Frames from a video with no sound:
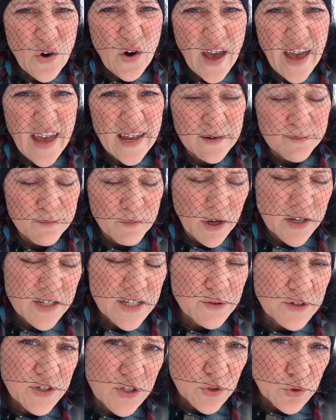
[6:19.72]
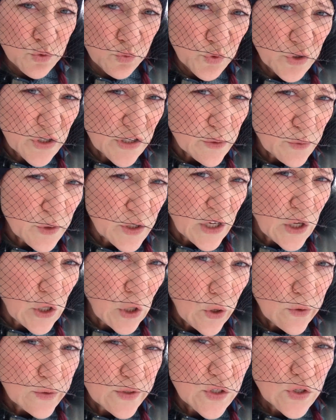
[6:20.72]
And Montecristo is really, really
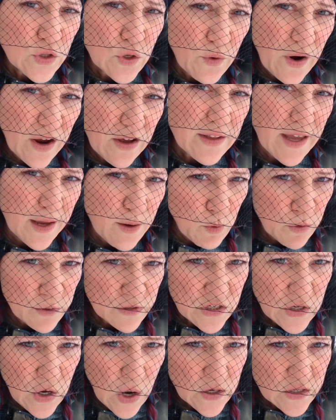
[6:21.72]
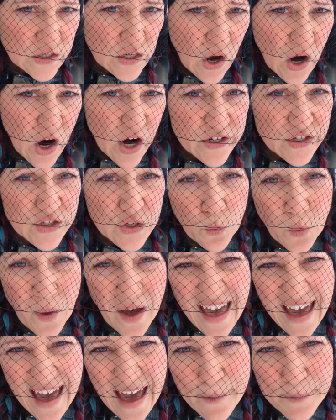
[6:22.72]
close to the ground like most dogs are. So
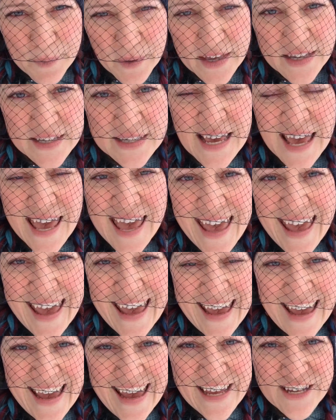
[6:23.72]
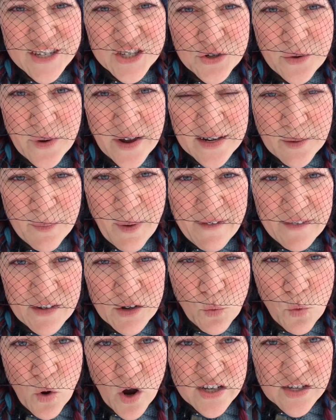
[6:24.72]
what happens is you end up having
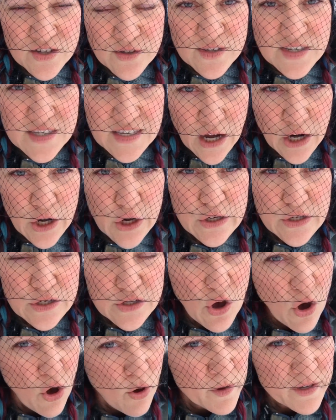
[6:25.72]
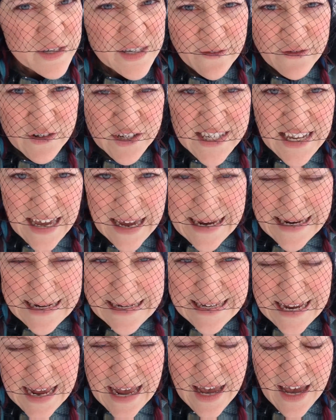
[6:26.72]
to wash those suckers almost every second
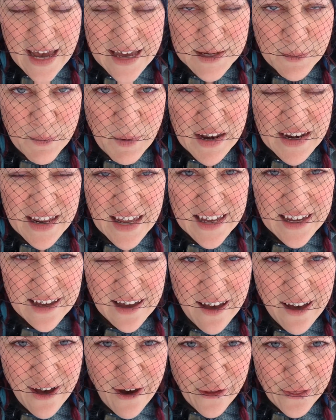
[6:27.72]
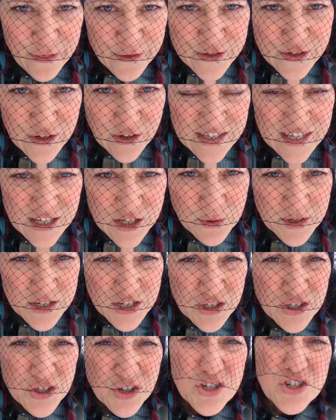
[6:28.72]
day, depending on the salt
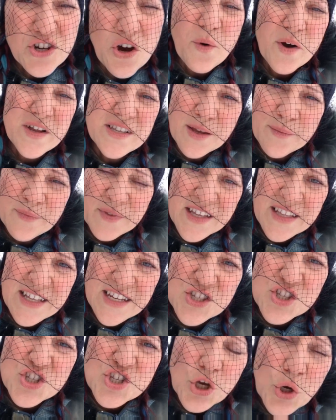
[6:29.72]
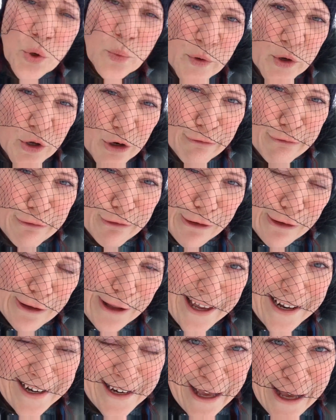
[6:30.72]
situation. So you don't want something that's too beautiful
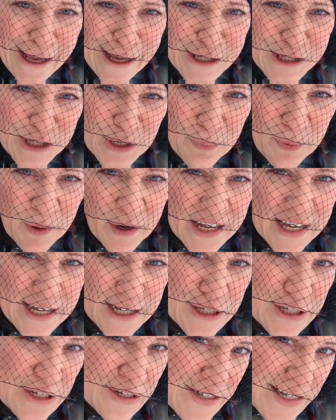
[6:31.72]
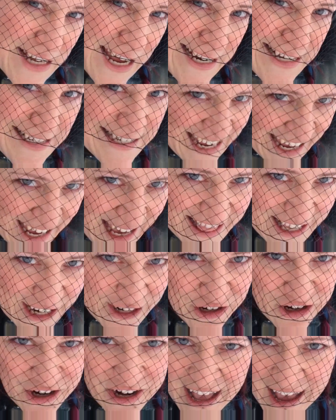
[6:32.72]
and too pretty and too dainty that
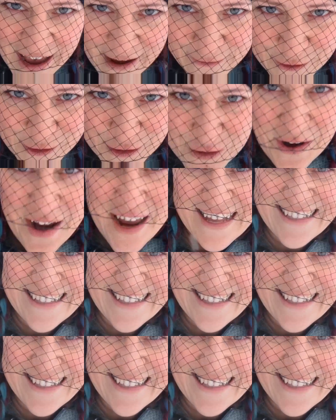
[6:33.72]
you're going to have to dry